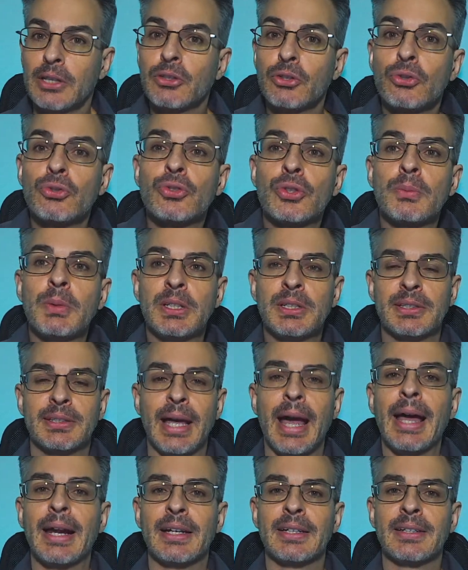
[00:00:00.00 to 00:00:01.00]
used to be a
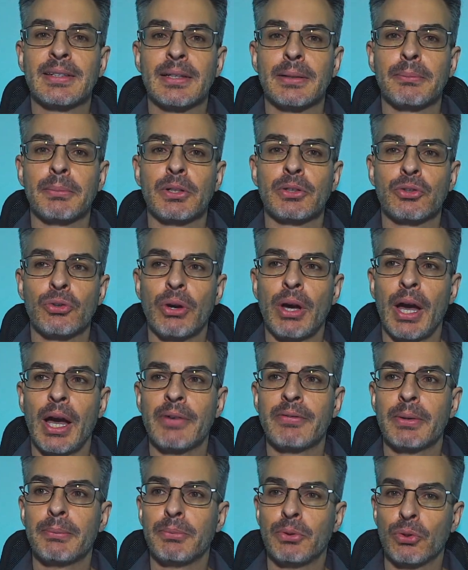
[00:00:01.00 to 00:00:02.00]
status symbol to
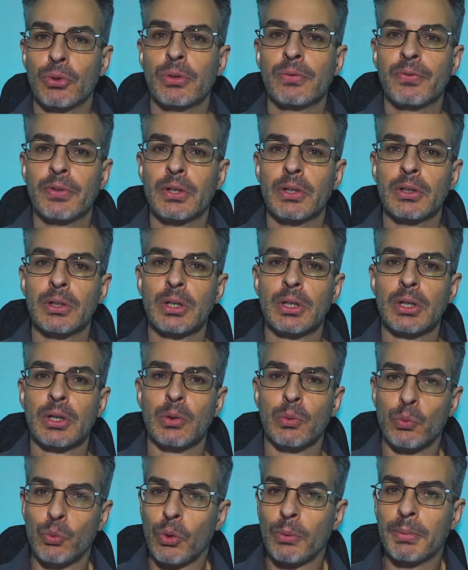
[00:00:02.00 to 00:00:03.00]
have a beautiful
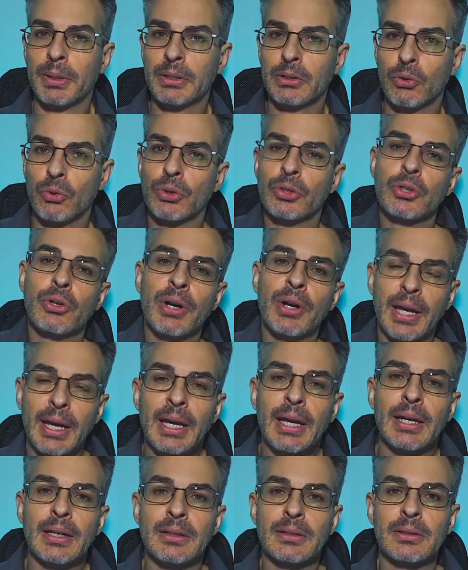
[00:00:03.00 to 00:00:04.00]
woman on your
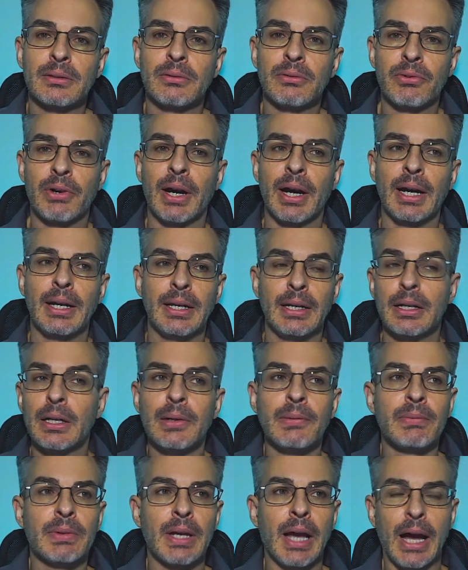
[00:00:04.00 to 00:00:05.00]
hand, right? And
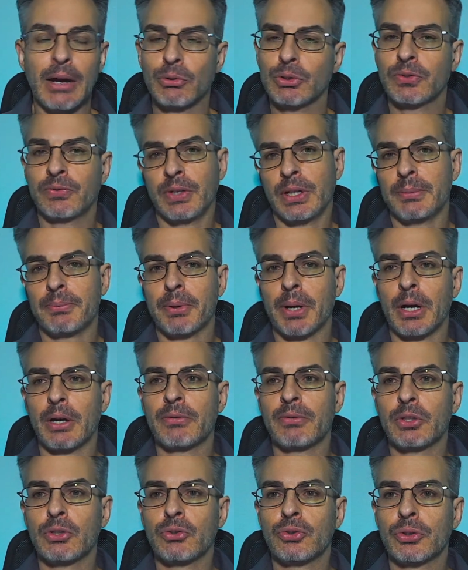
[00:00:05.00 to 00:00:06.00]
I was very proud
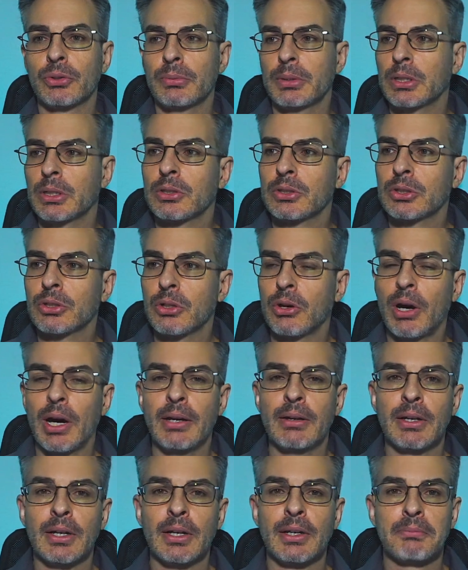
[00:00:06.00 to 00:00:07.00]
of usually because,
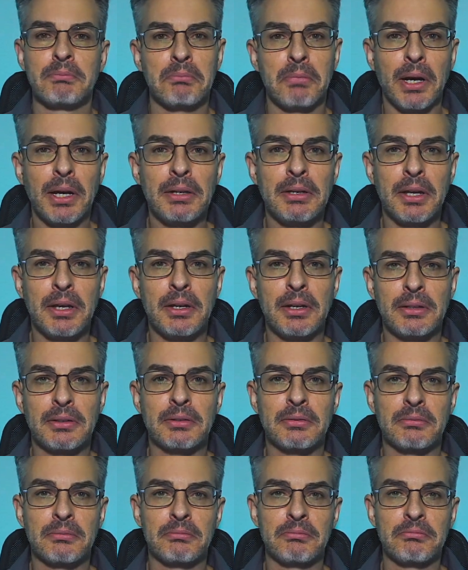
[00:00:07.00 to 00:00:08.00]
I dated,
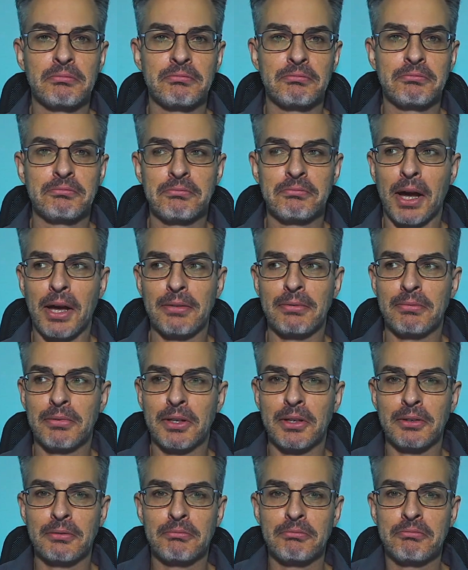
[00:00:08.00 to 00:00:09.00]
I
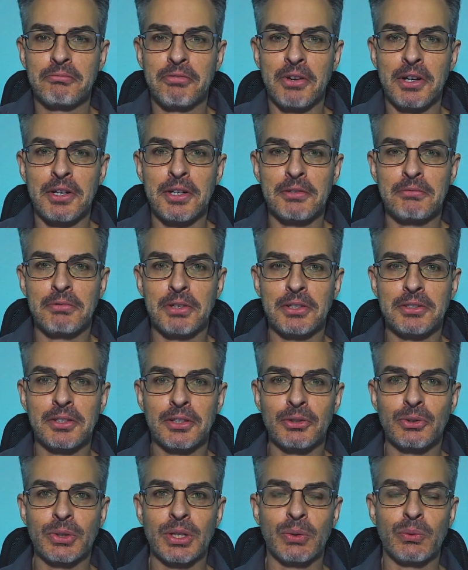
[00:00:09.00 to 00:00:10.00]
think, very
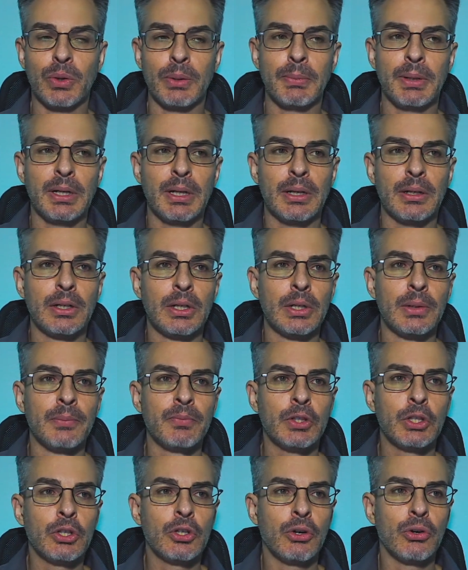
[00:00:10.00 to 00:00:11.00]
decent looking women. And,
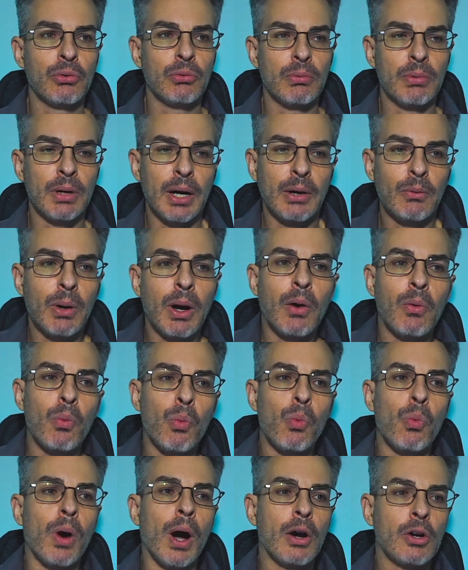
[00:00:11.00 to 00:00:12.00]

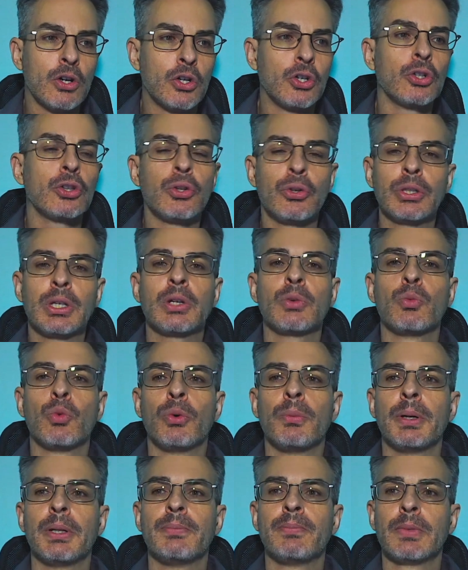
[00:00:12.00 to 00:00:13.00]
a good looking
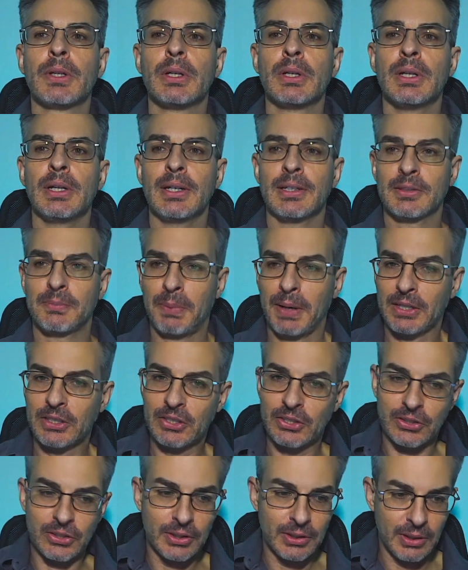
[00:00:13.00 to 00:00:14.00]
woman,
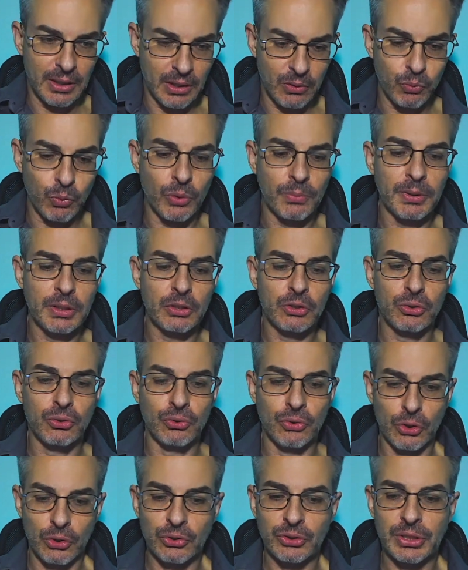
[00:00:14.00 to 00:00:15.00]
especially a woman who
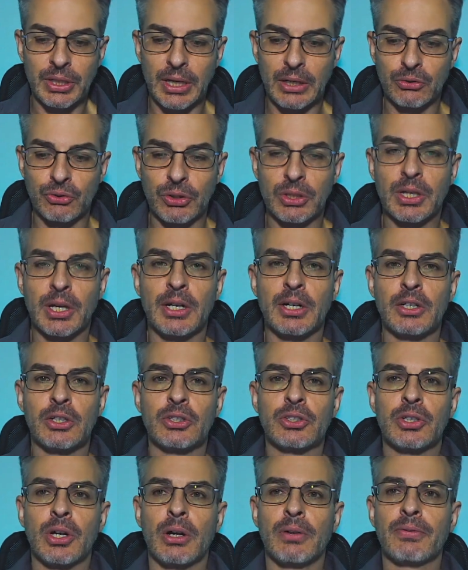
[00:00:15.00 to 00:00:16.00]
knows how to carry
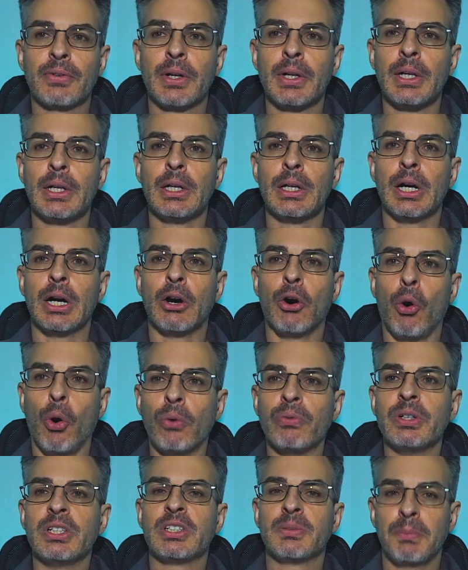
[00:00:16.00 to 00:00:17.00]
herself,
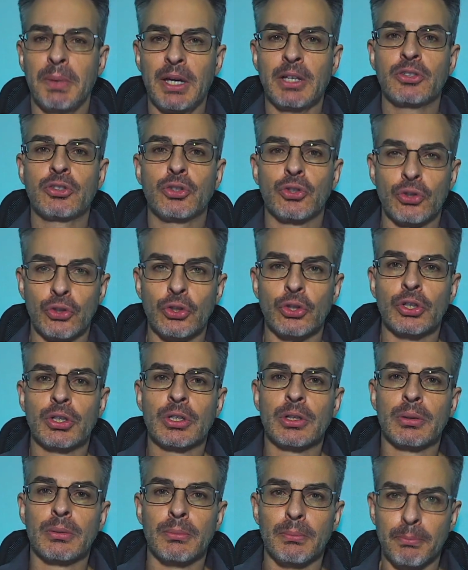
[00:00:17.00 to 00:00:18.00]
always makes you
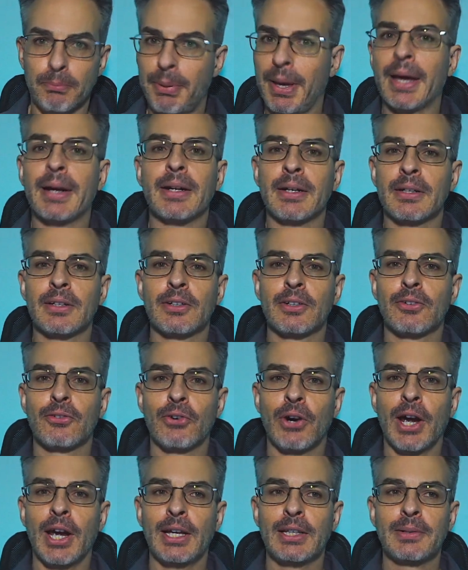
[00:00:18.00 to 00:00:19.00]
look better,
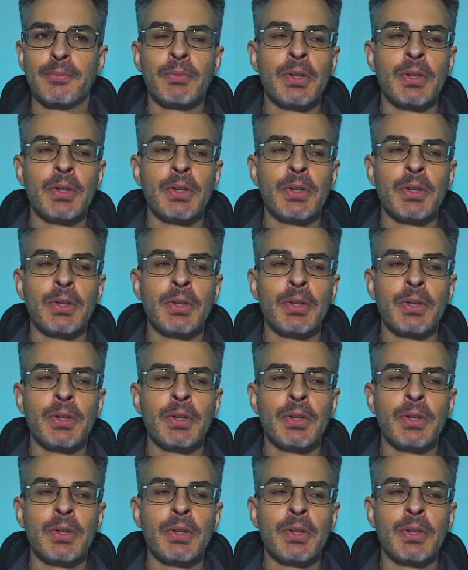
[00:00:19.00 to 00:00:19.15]
right?